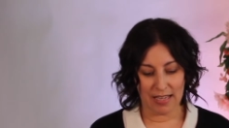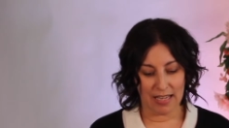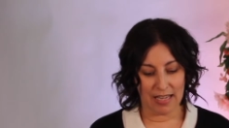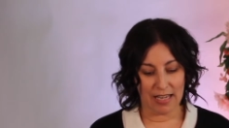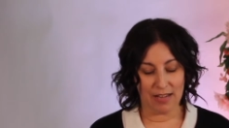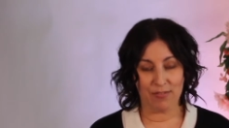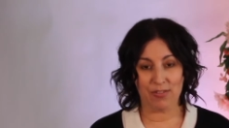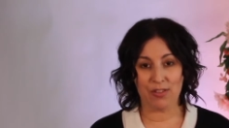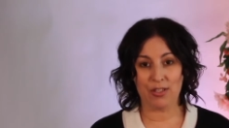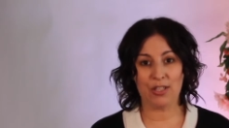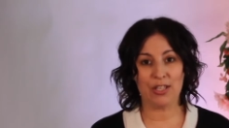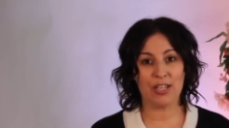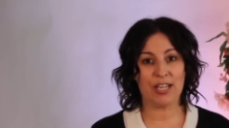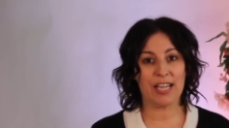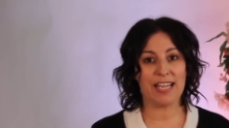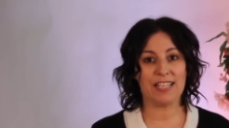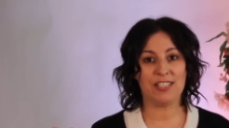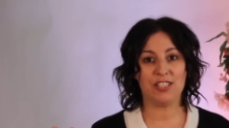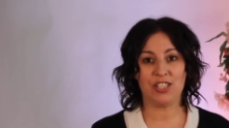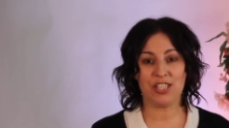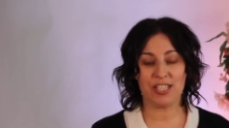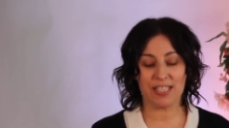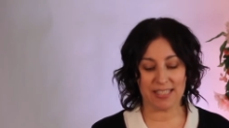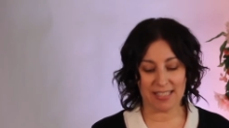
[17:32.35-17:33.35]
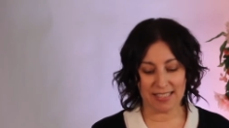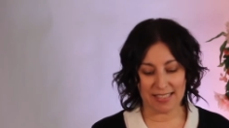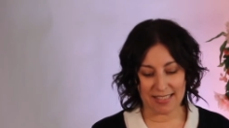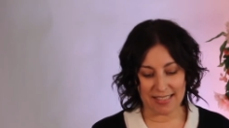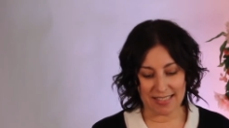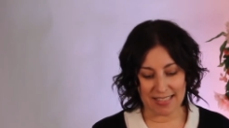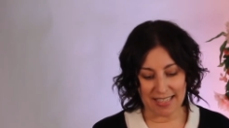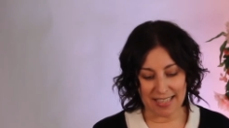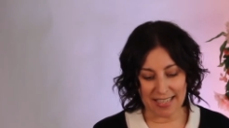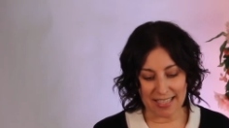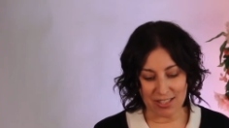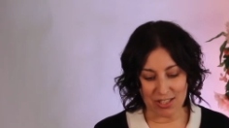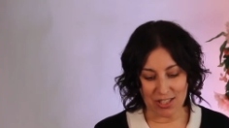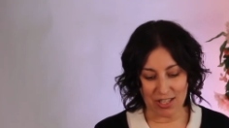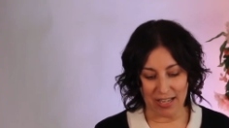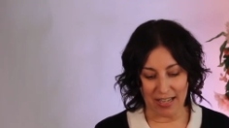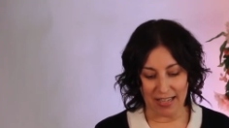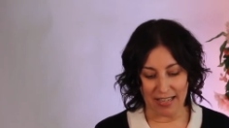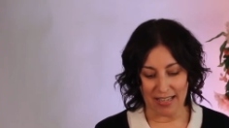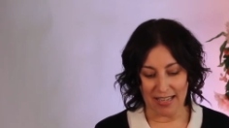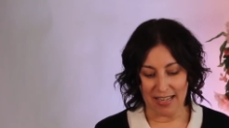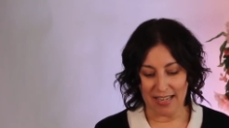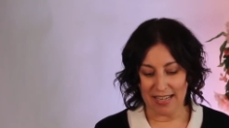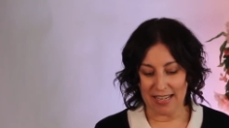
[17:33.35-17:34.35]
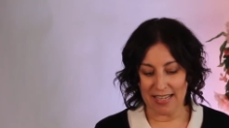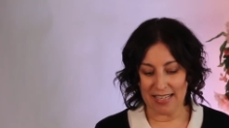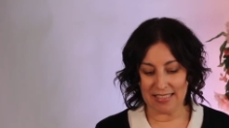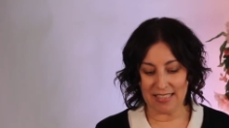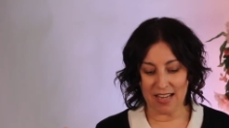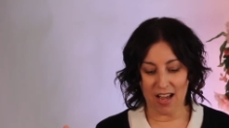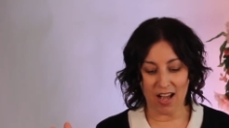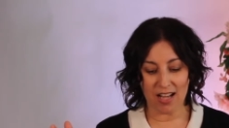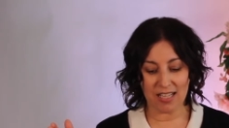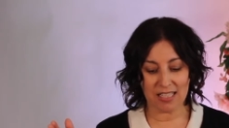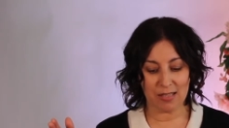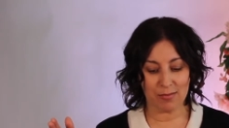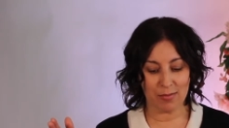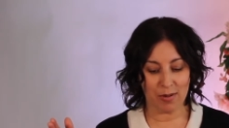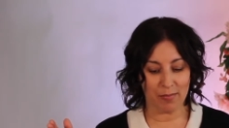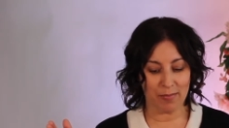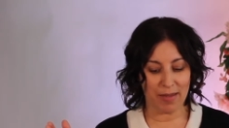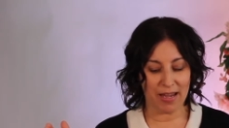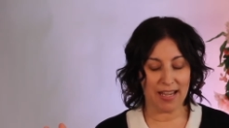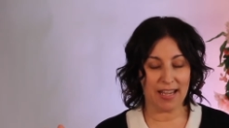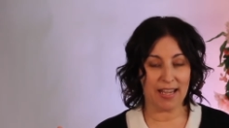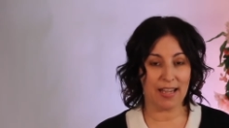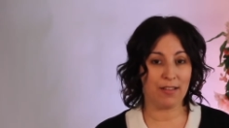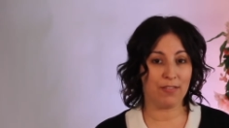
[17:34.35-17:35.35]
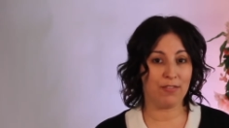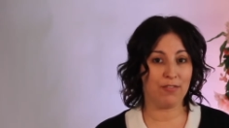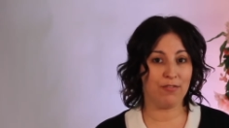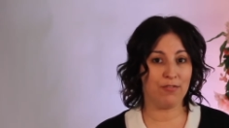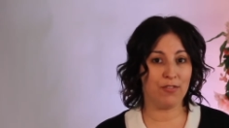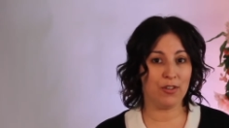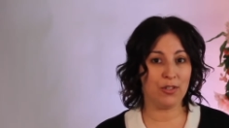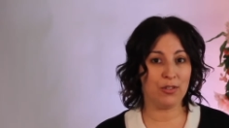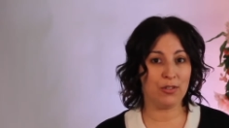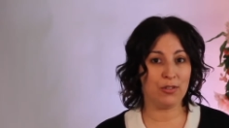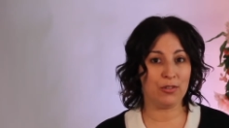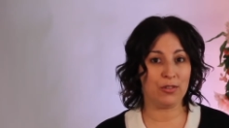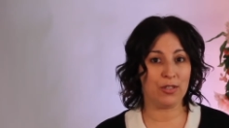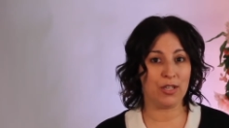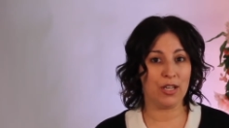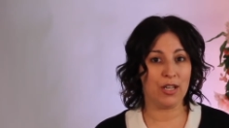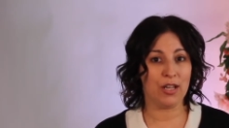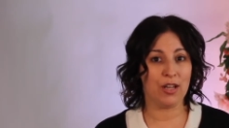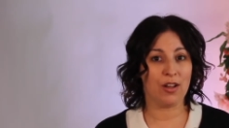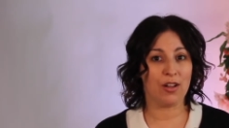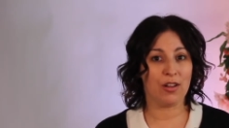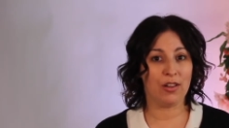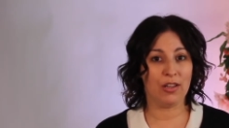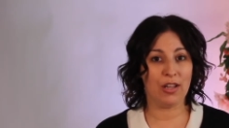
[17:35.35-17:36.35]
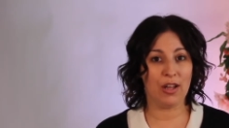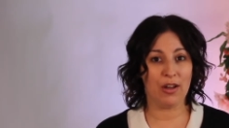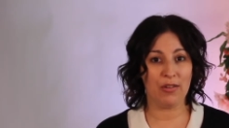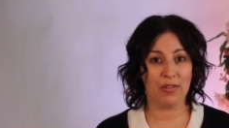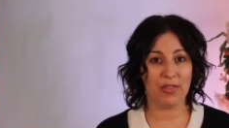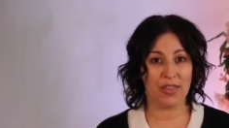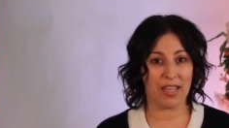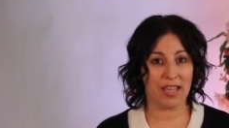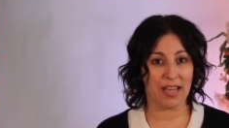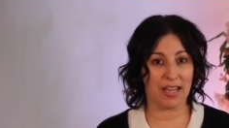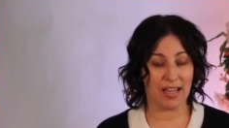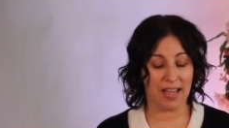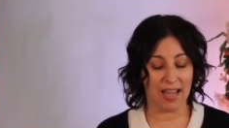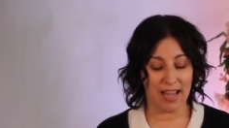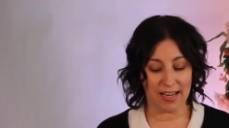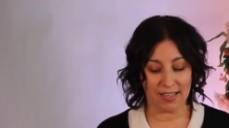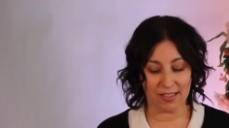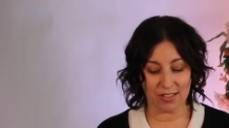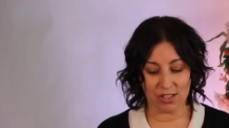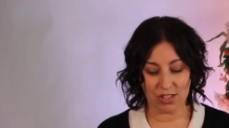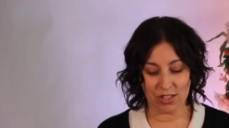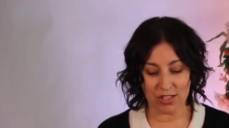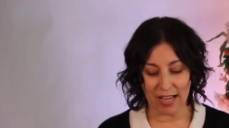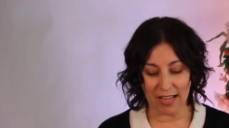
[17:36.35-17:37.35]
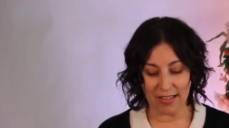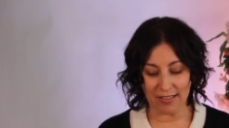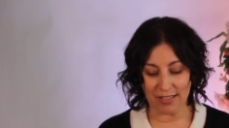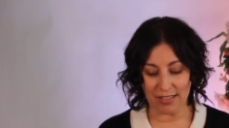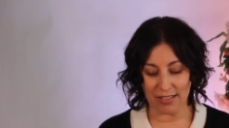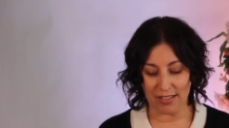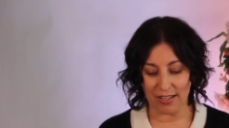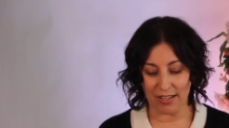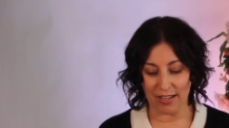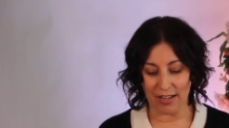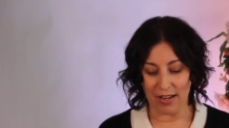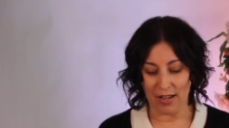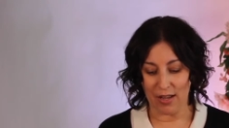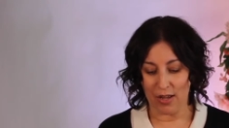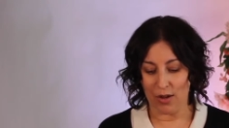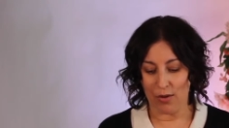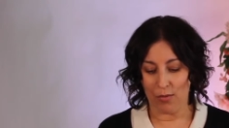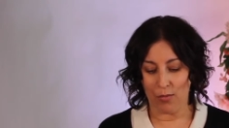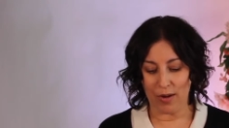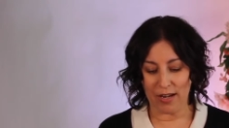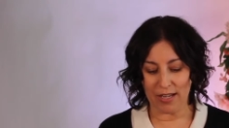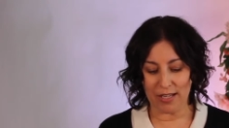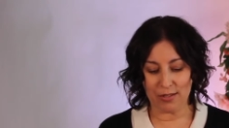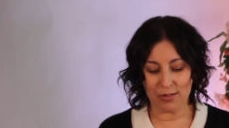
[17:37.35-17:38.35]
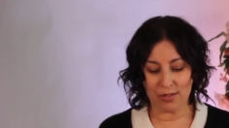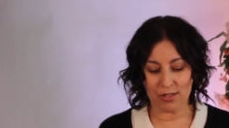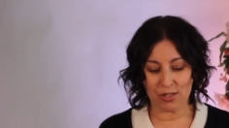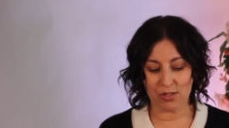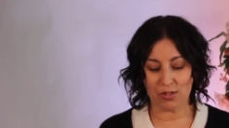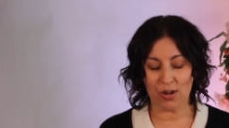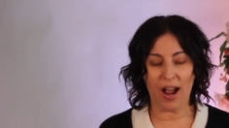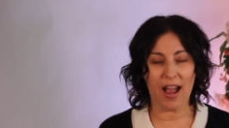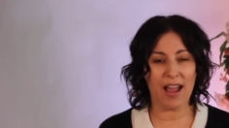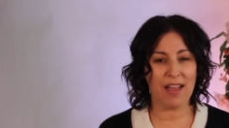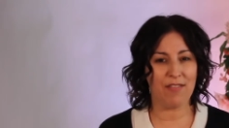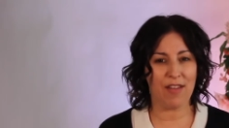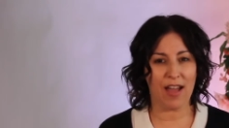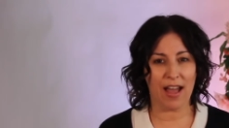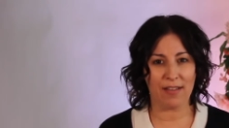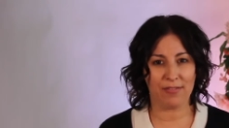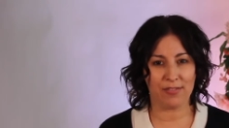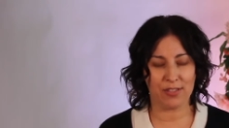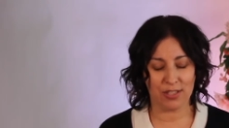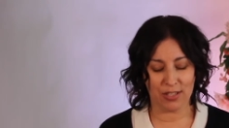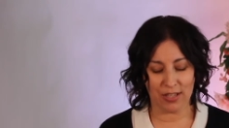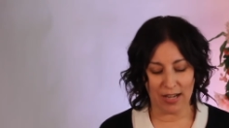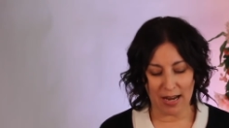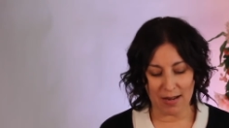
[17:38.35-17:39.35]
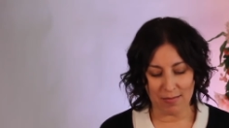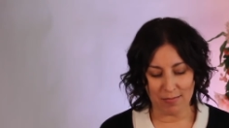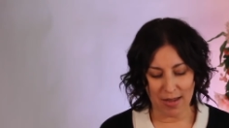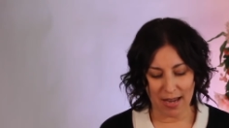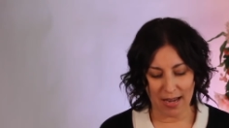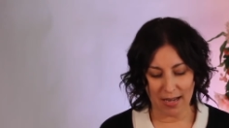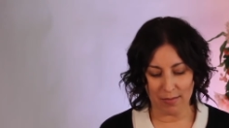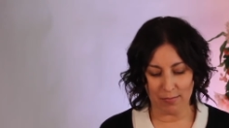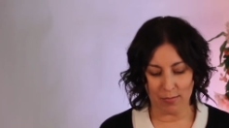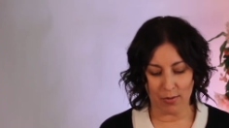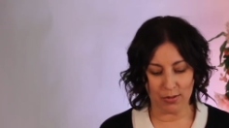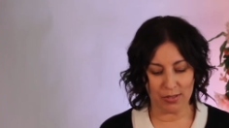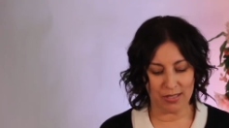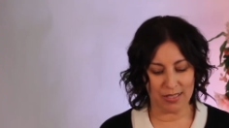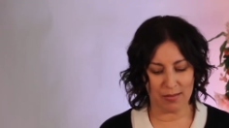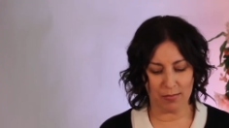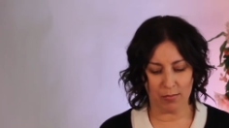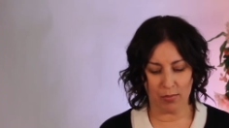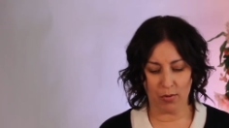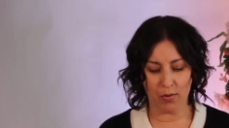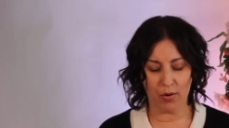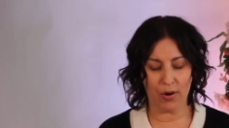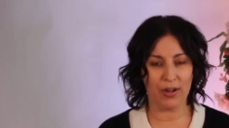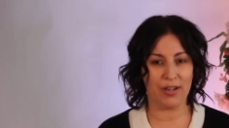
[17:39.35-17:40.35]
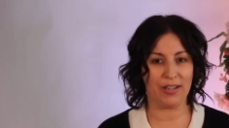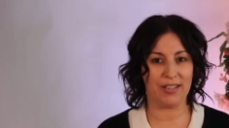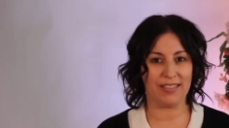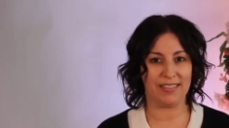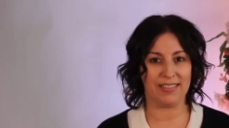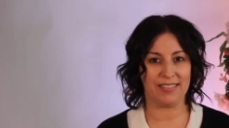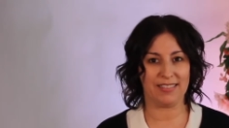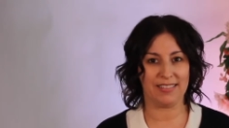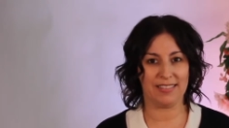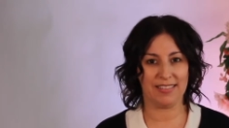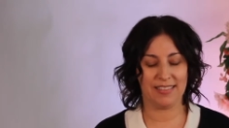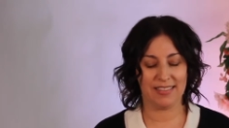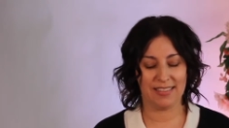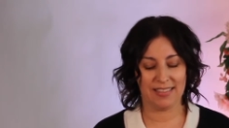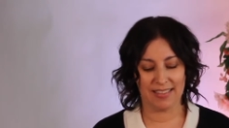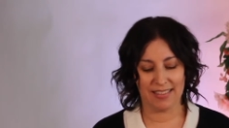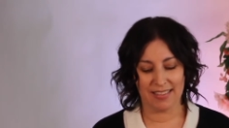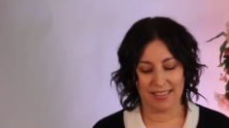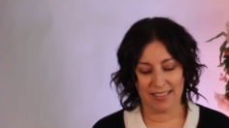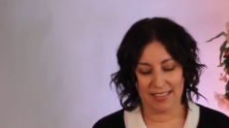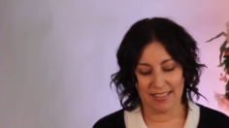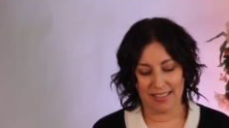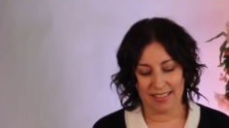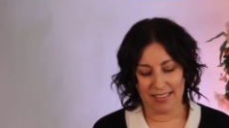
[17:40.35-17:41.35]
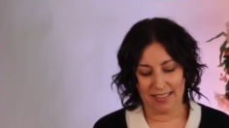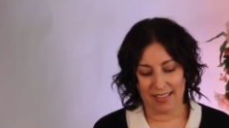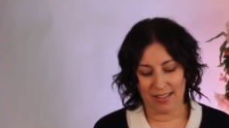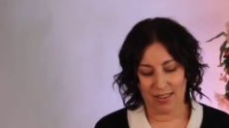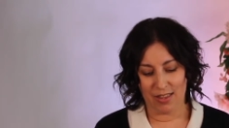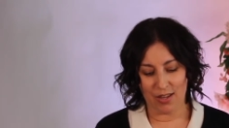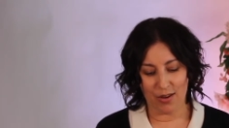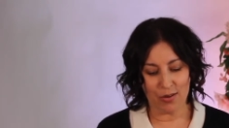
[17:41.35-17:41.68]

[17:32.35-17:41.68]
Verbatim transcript: If you look at Jesus' teaching, he talks about making food, clothing, and shelter what you strive after and make most important.